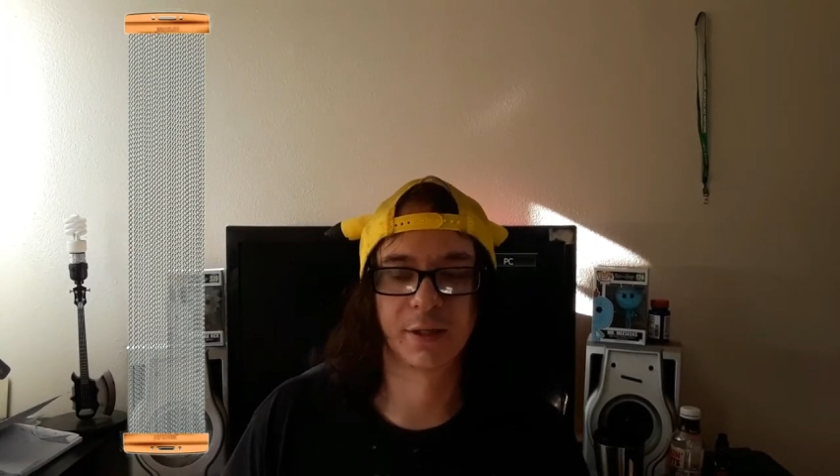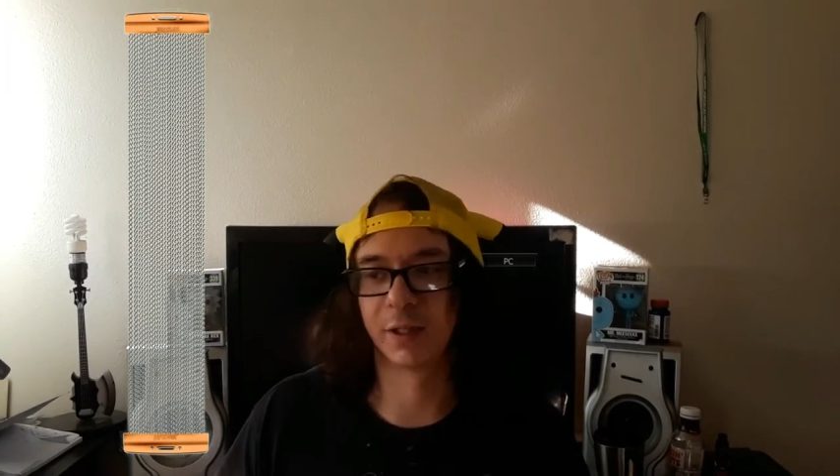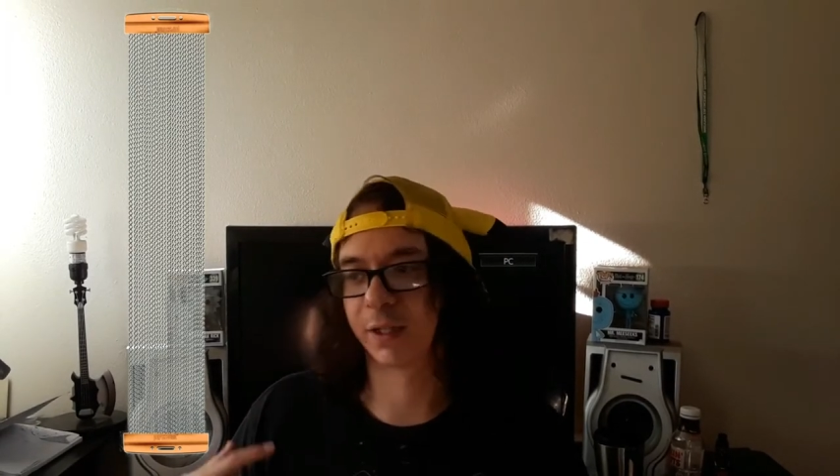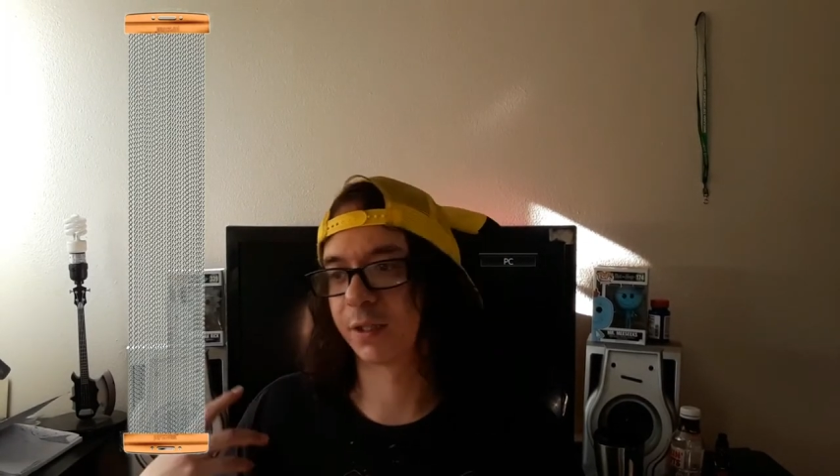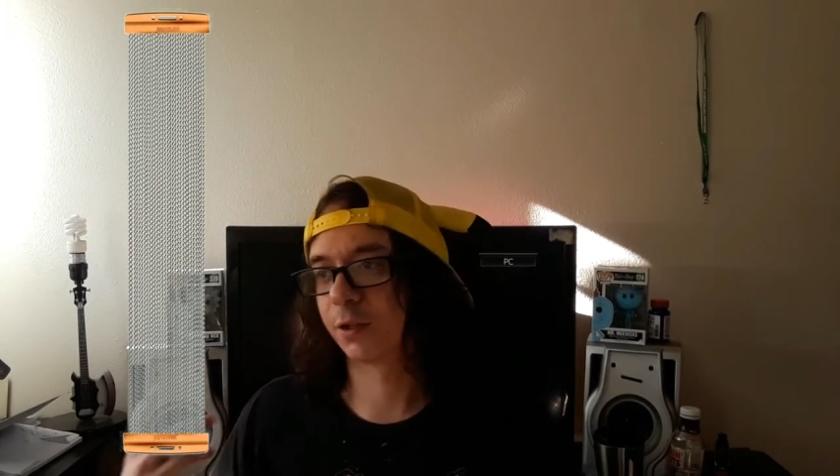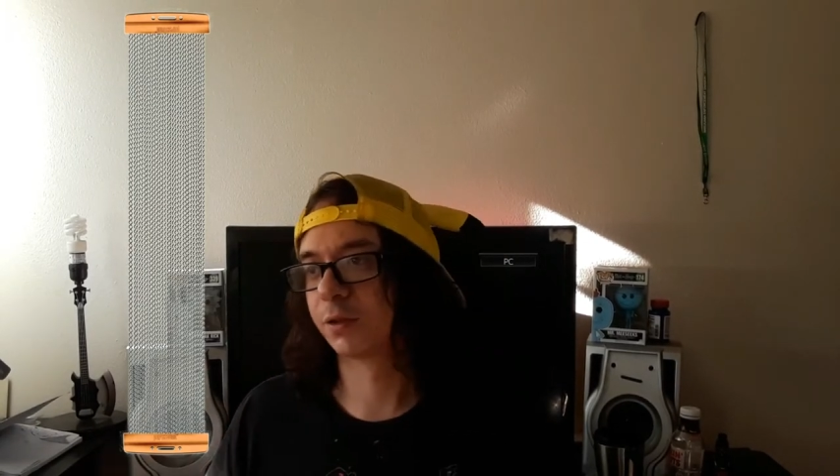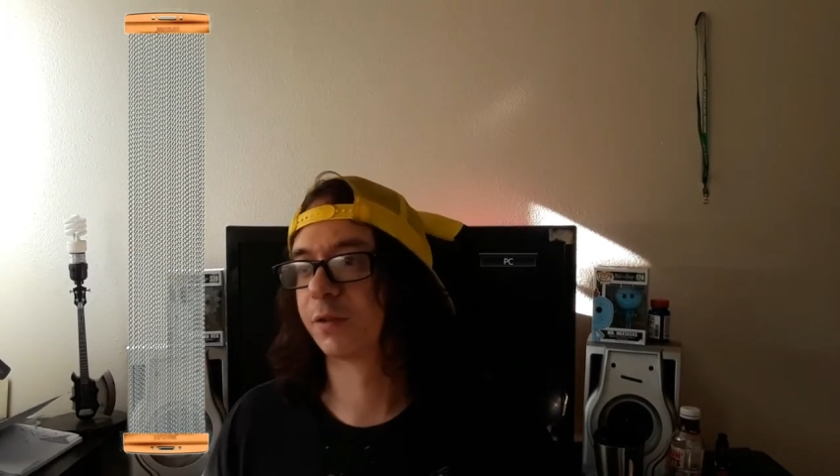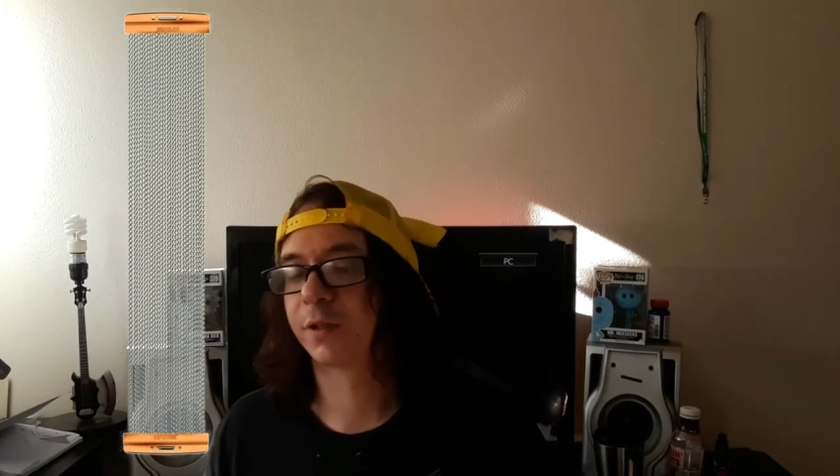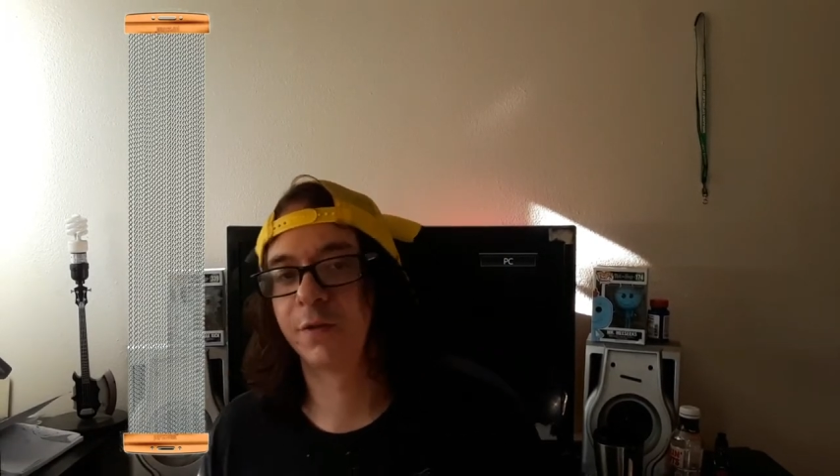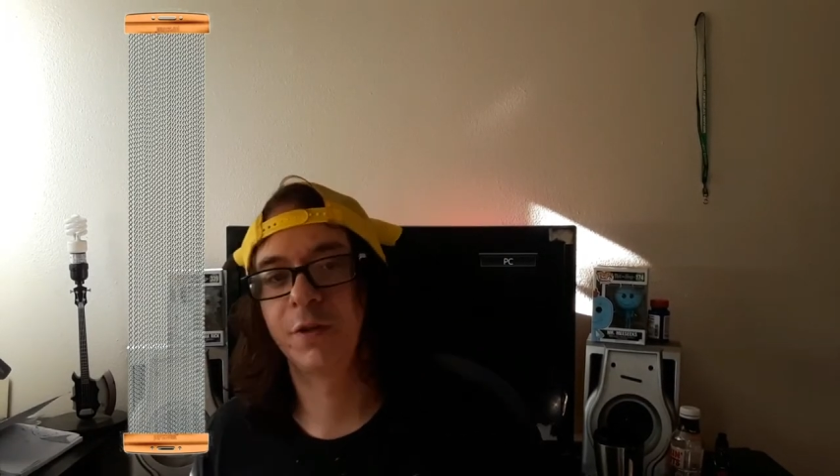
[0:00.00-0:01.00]
then get those
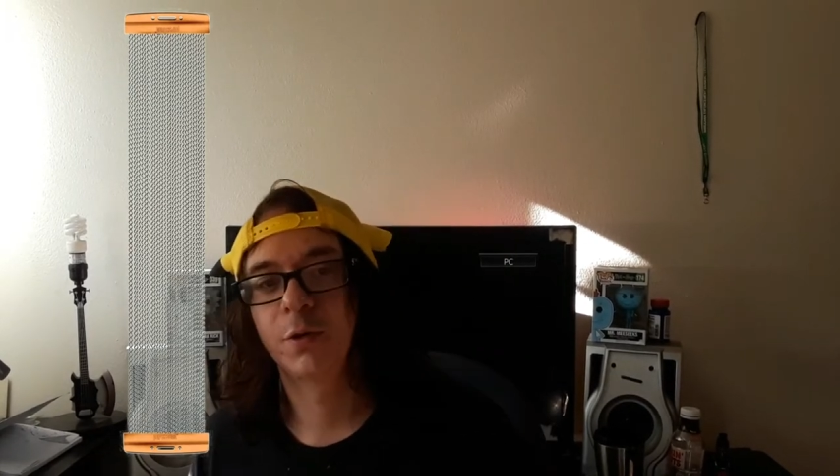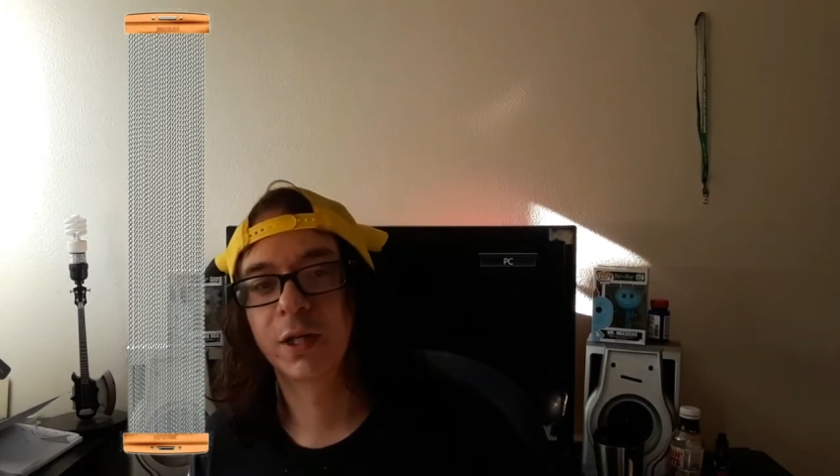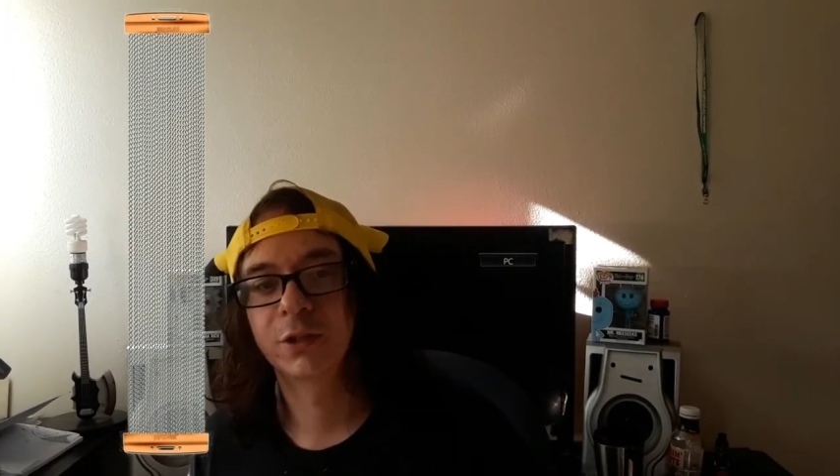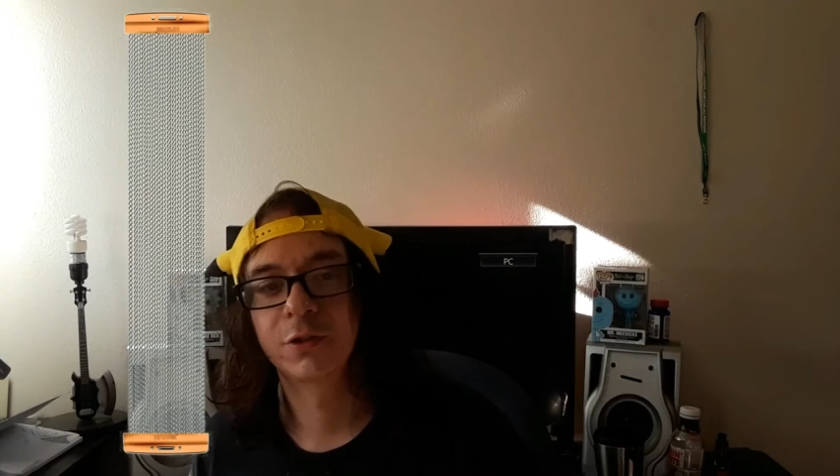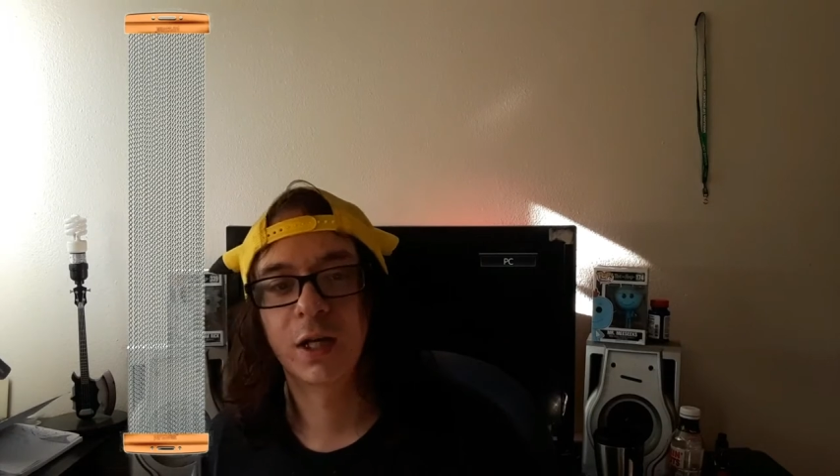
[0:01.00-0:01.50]
few extra